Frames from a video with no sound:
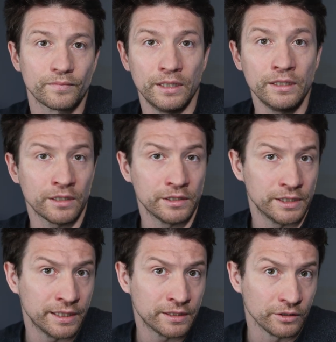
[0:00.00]
In
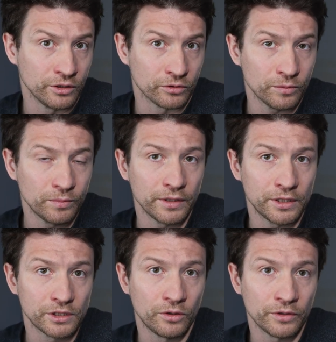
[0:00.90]
continental Europe,
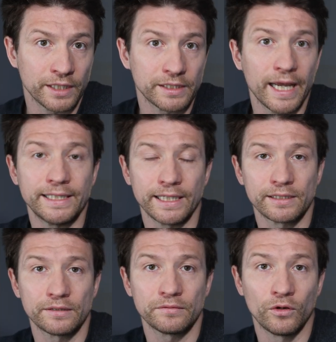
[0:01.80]
it's known as
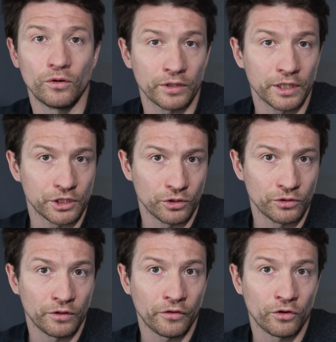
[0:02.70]
ETICS or
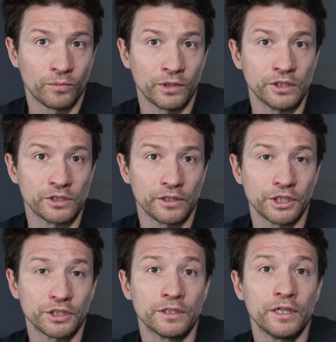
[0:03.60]
external thermal
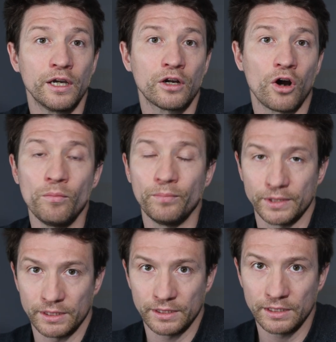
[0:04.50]
insulation
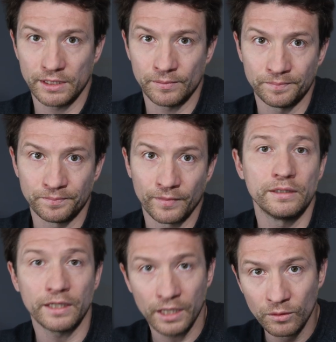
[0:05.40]
composite system.
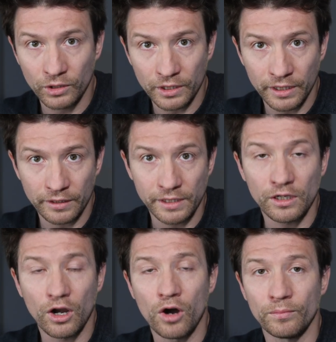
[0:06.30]
The key word here is
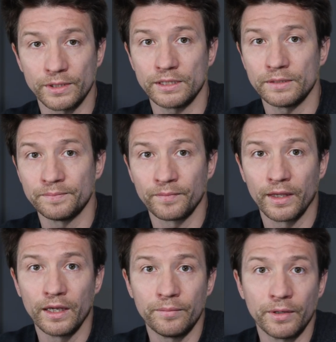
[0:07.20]
composite,
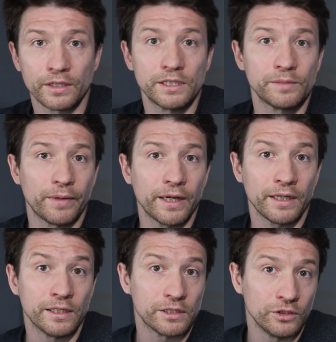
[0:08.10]
because despite
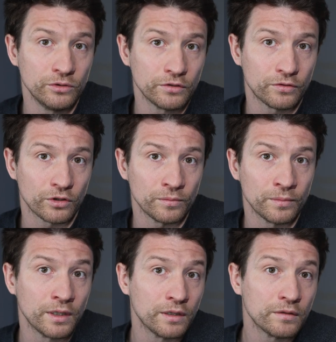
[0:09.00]
its uniform,
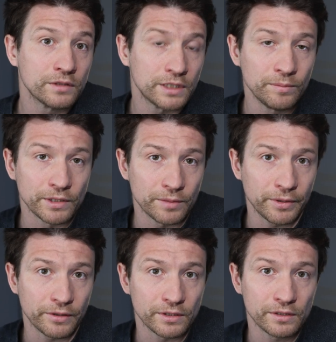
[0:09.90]
seamless
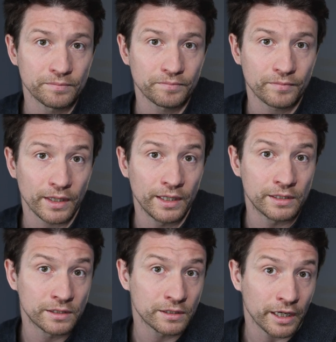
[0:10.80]
appearance,
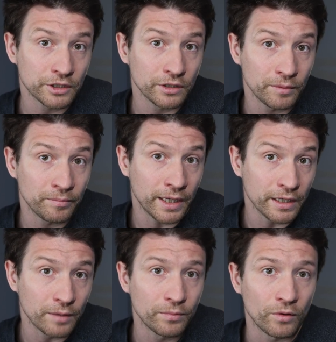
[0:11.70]
it's actually made
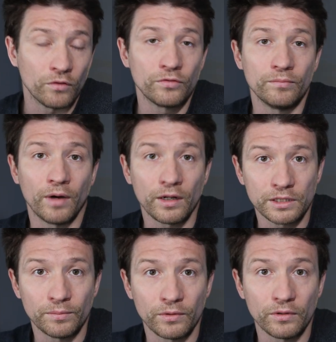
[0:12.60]
up of
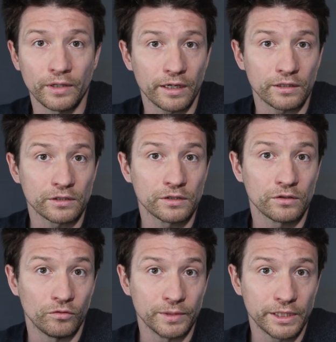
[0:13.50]
multiple layers
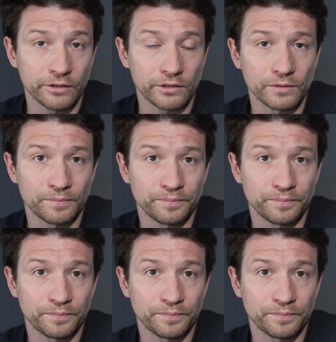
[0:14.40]
of materials.